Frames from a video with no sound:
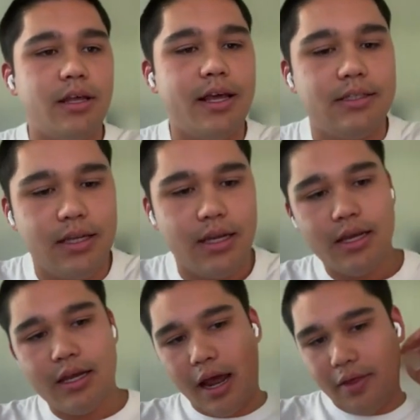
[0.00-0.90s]
that's
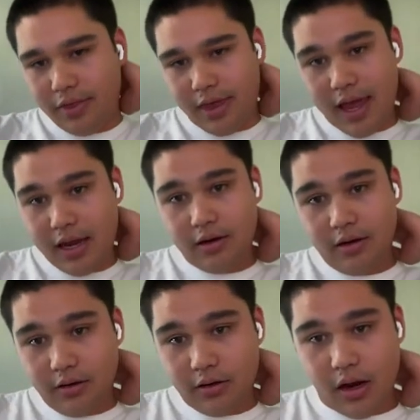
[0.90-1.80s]
it. And
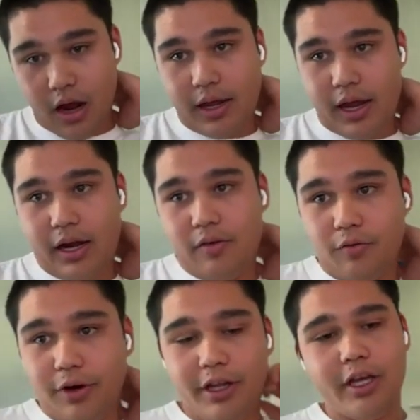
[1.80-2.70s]
then kind
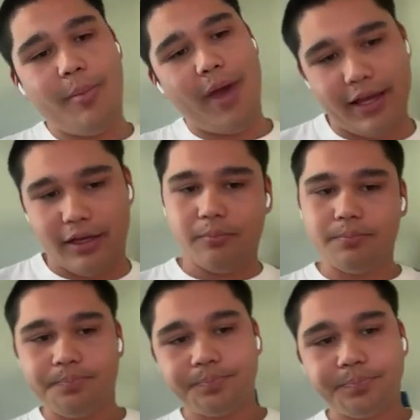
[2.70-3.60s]
of reeling it back in,
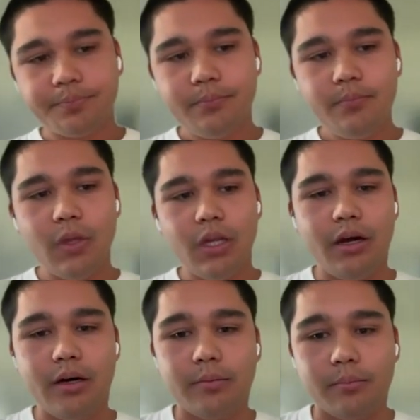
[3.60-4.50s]

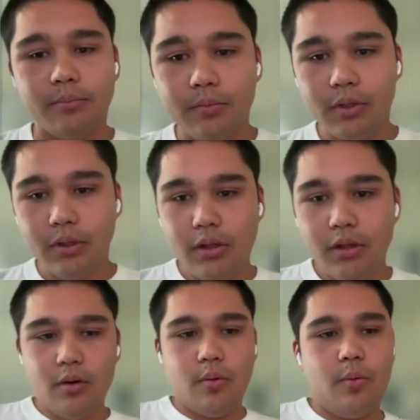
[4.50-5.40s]
if
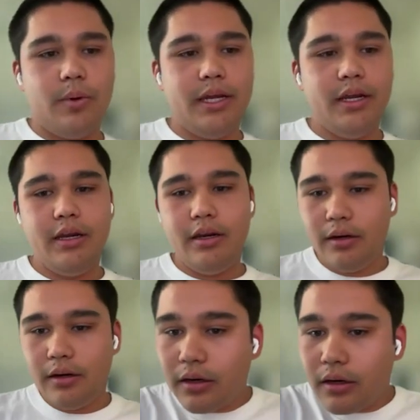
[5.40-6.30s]

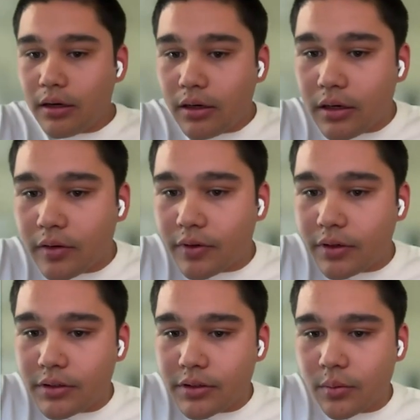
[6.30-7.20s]

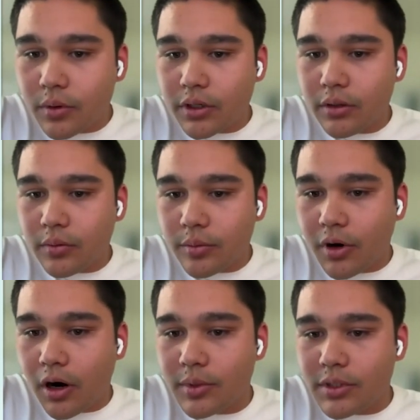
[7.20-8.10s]
you're still working with
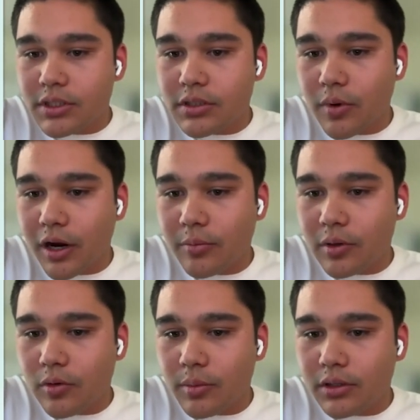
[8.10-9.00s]
promises, wagmi
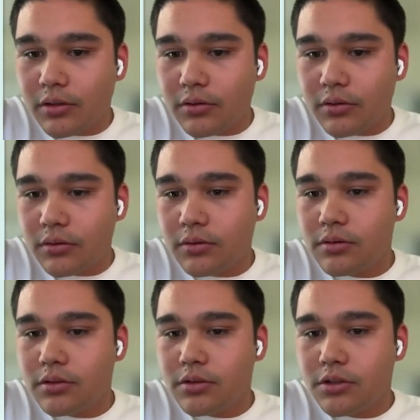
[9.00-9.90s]
will make you
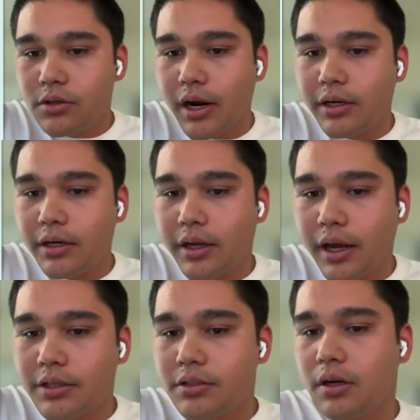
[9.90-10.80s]
use try and
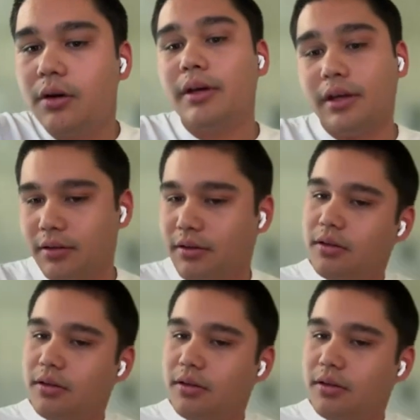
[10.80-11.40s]
catch. Okay,